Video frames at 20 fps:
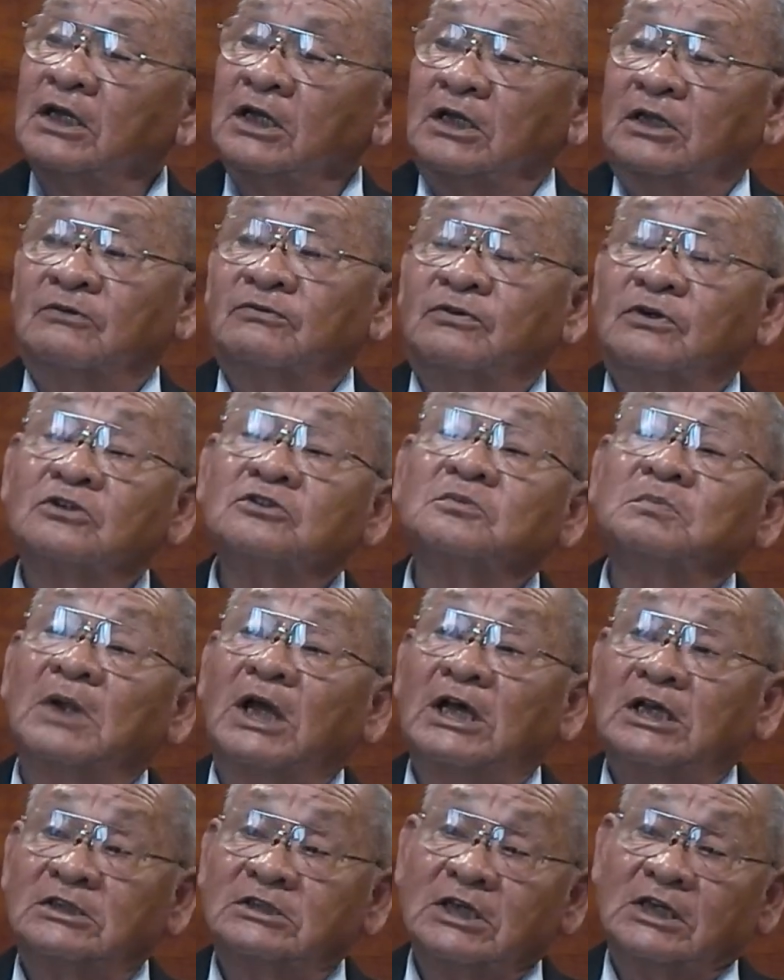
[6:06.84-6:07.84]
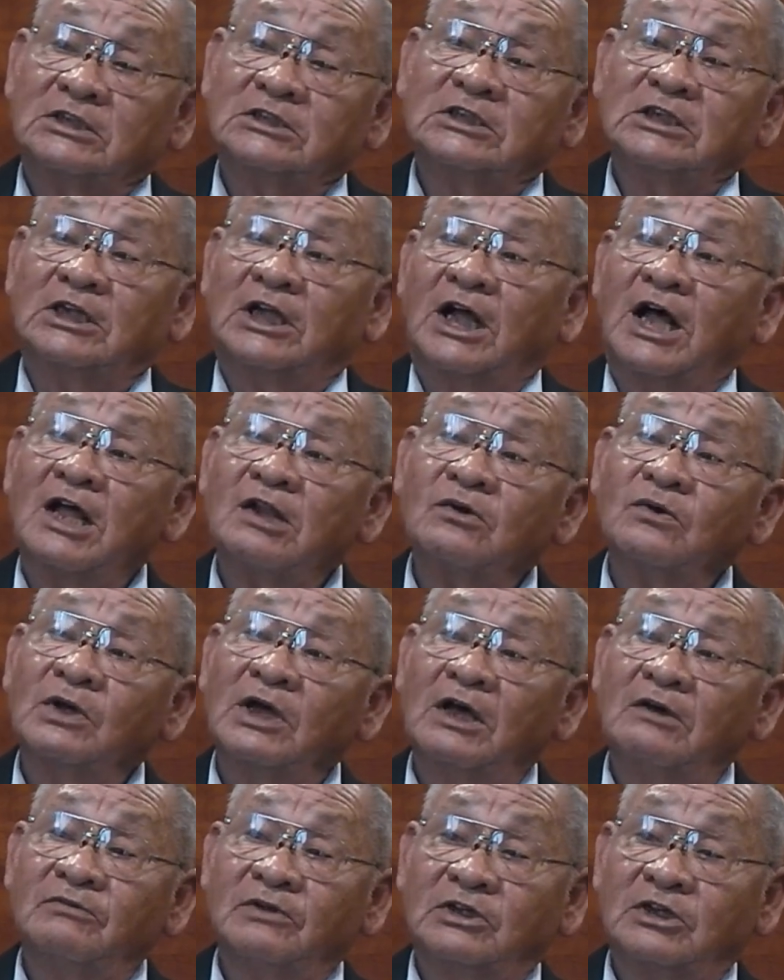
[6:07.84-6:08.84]
in the first place, I said, I don't
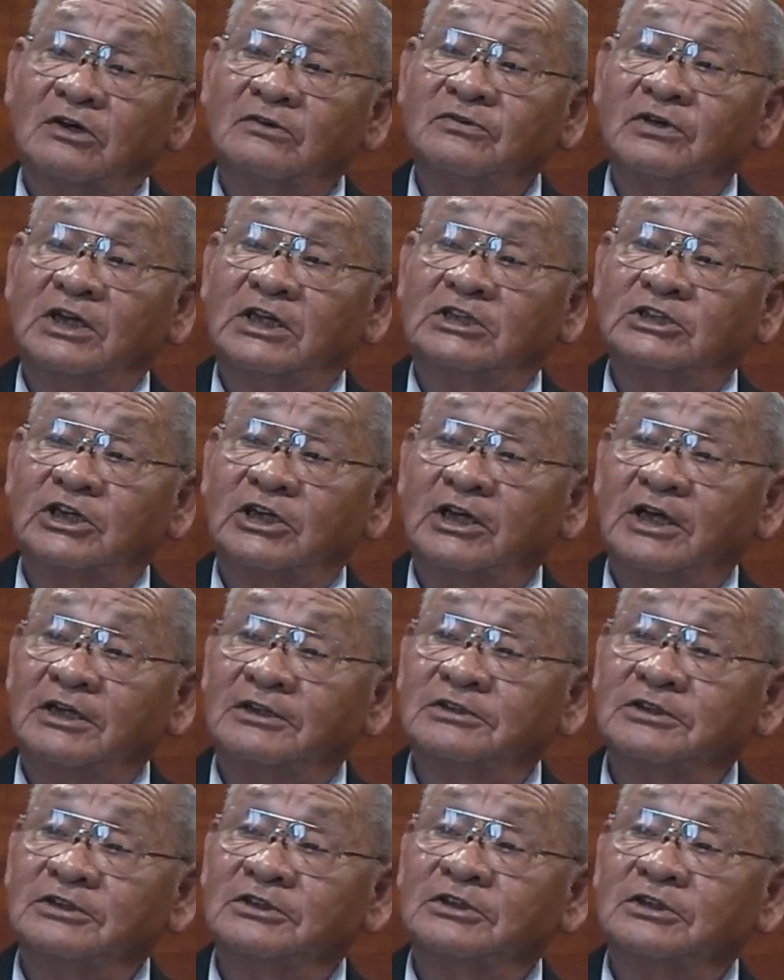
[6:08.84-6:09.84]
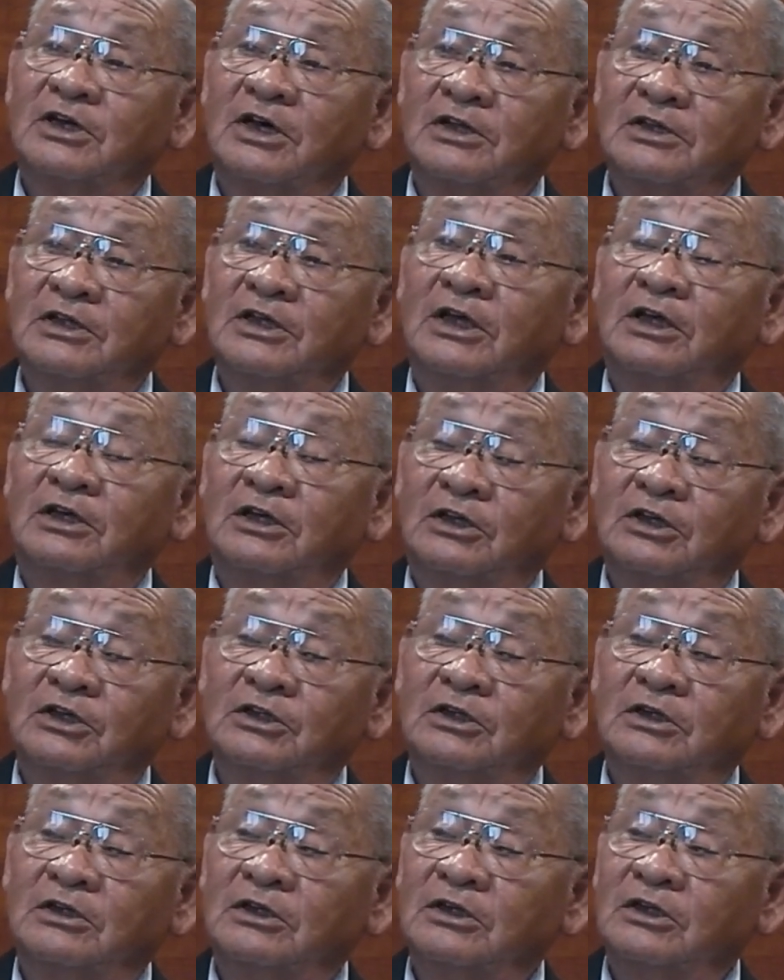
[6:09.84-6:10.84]
have enough education. I think
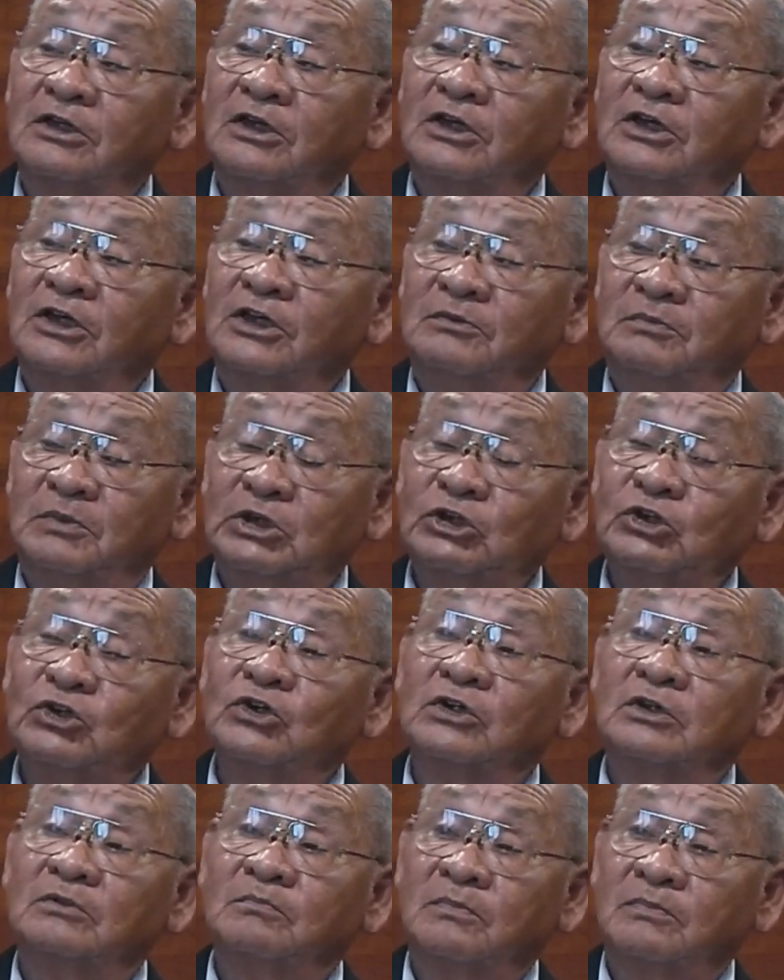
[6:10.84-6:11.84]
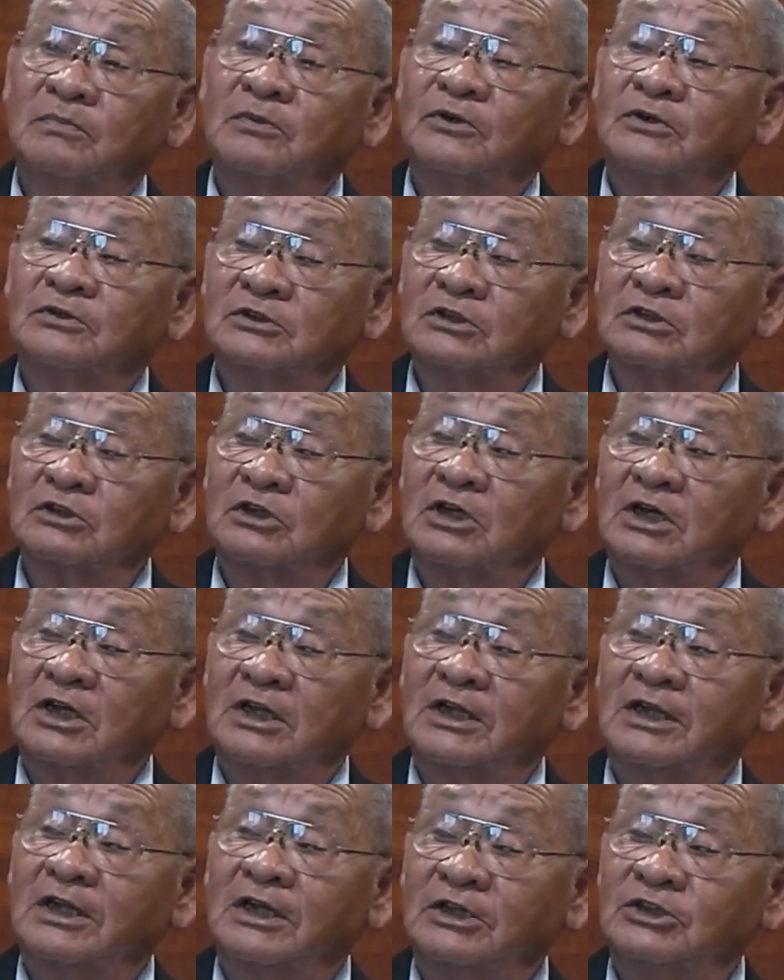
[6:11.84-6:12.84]
it, would uh, be good person got
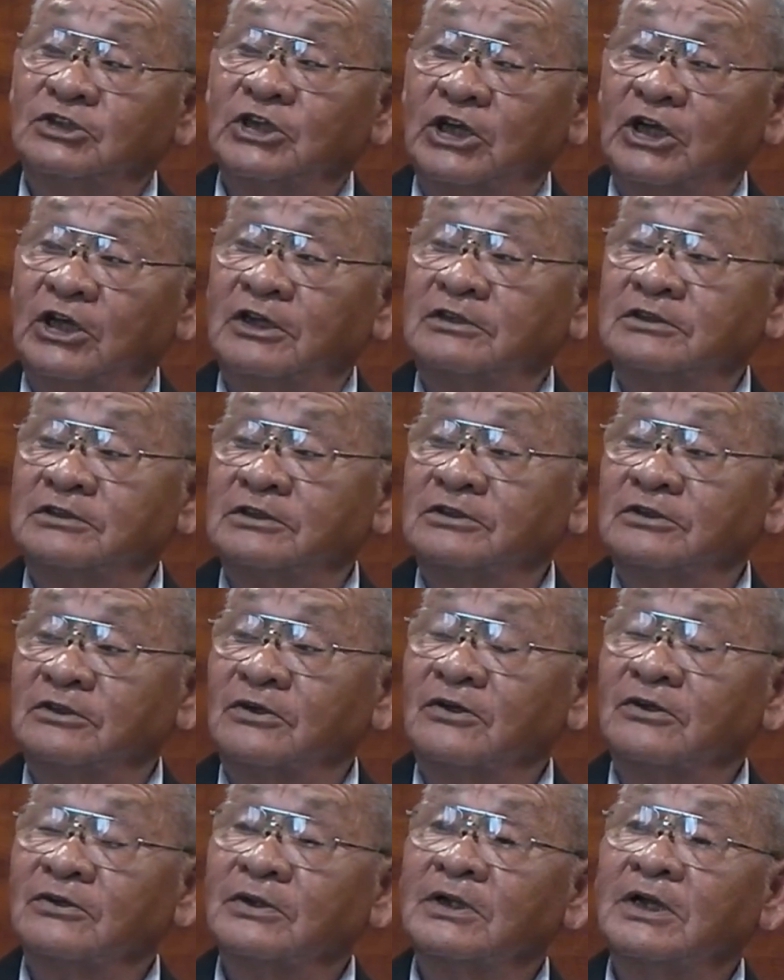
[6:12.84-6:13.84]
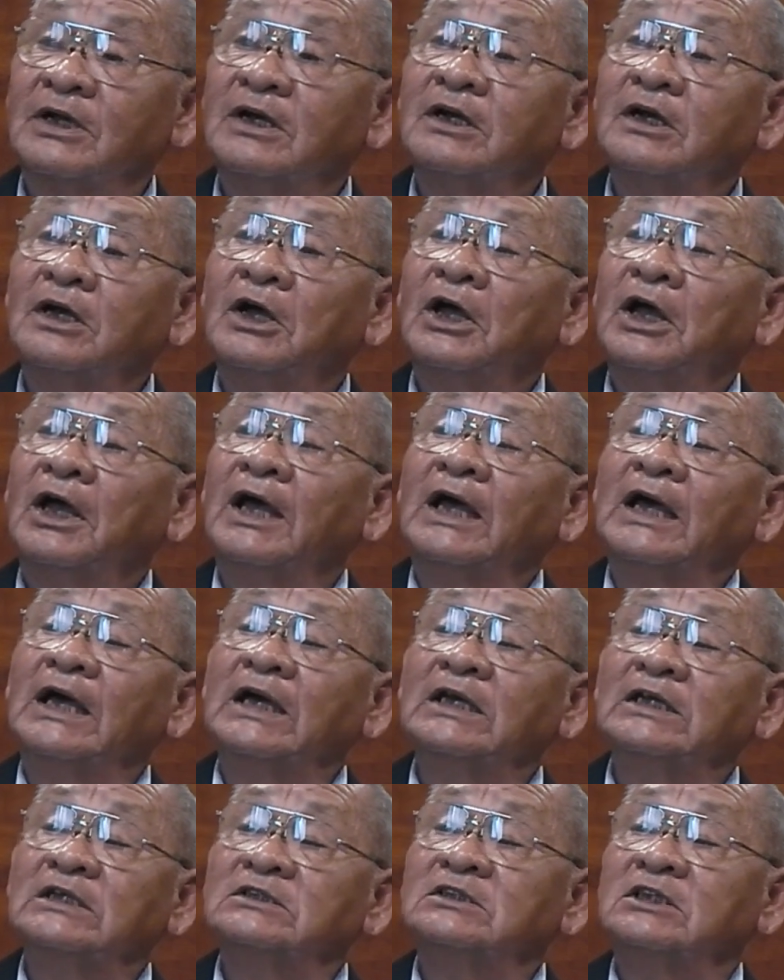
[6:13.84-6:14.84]
education.
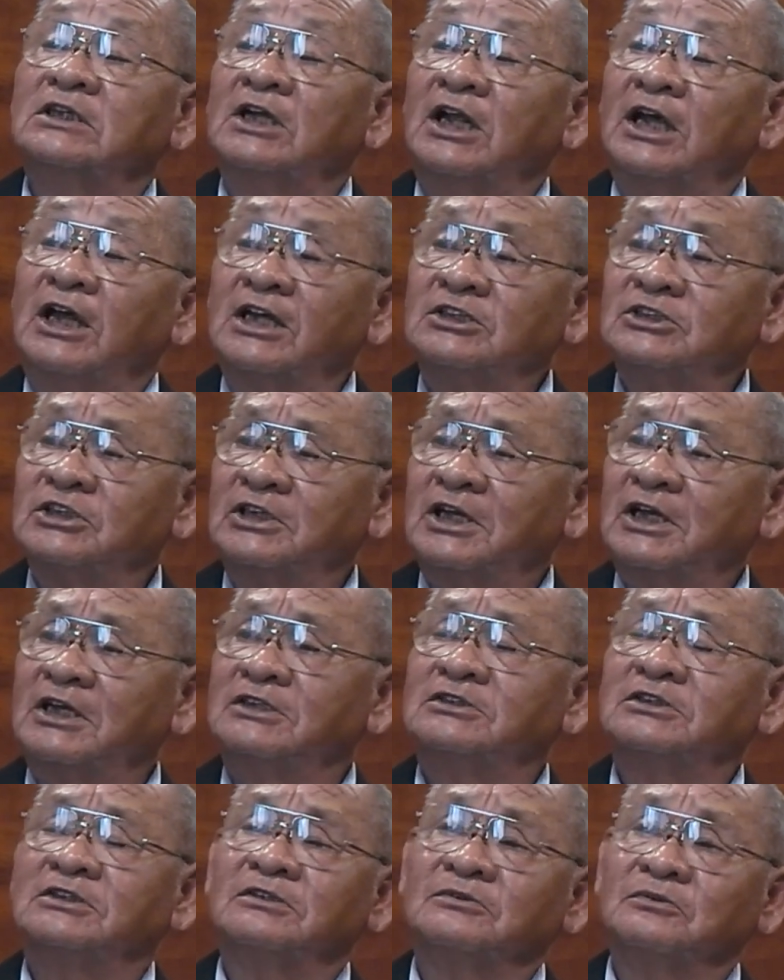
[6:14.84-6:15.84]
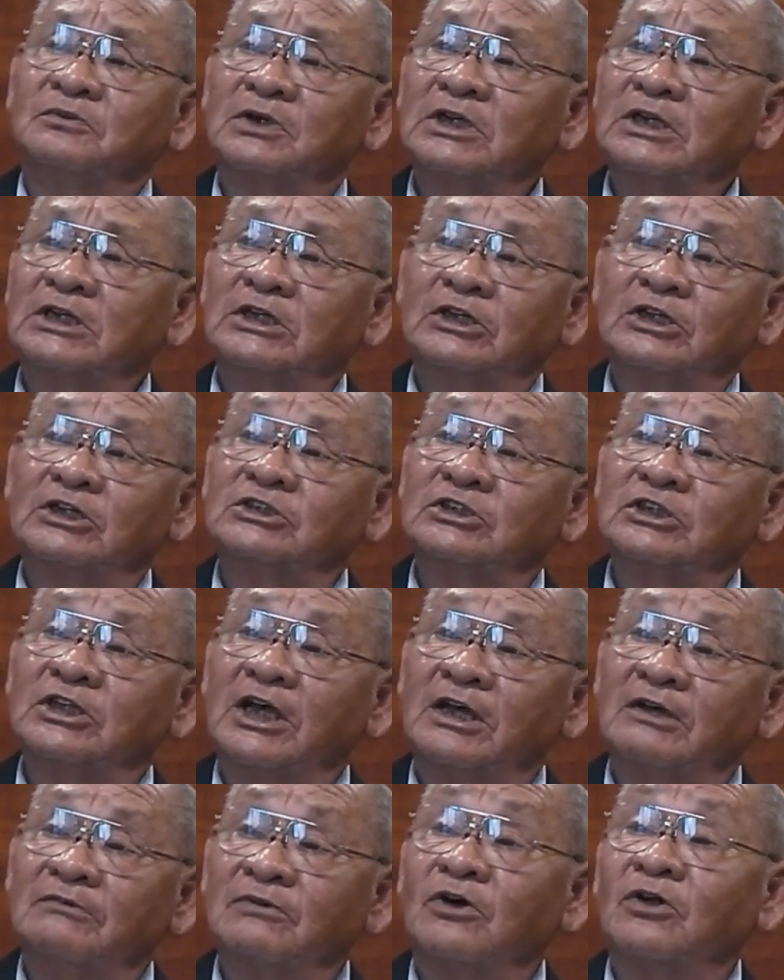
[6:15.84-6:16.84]
He said, education really doesn't
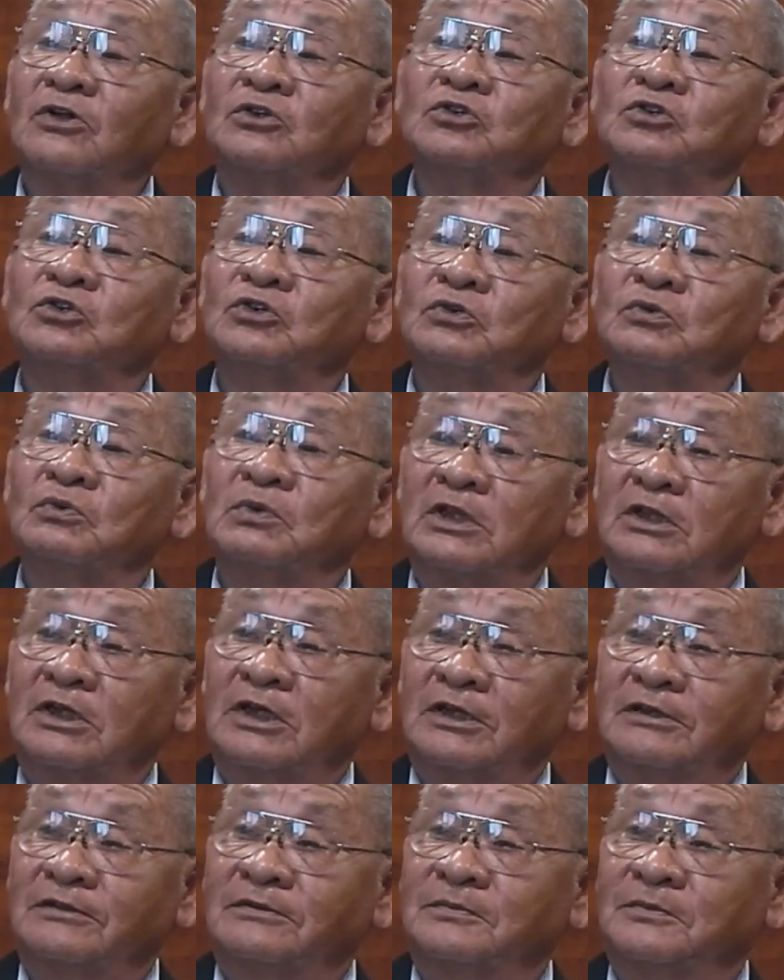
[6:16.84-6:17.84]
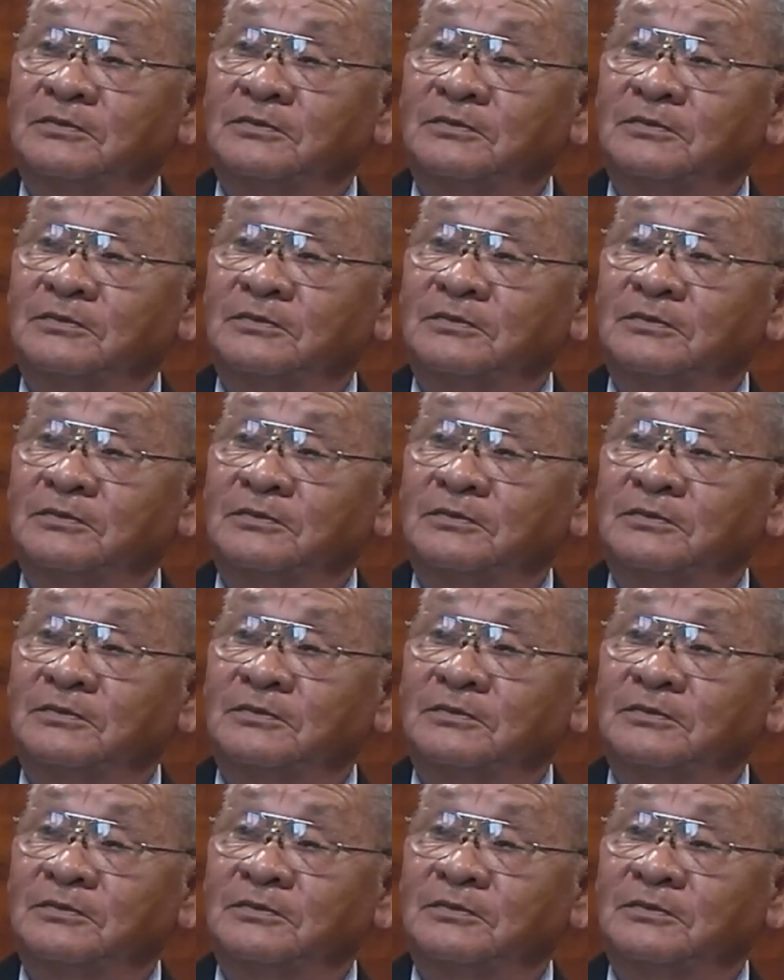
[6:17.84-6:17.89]
have all to do with it.